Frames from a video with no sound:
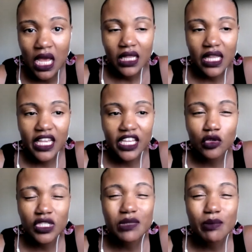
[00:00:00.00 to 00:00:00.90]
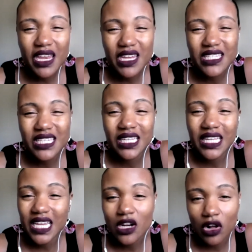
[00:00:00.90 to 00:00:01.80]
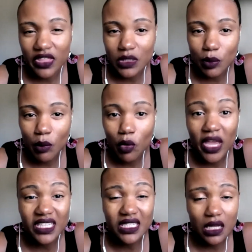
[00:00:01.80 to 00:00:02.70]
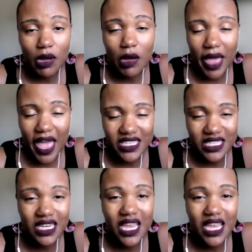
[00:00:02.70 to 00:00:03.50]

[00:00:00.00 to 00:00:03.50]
Like, you just may need to lean on these people in some capacity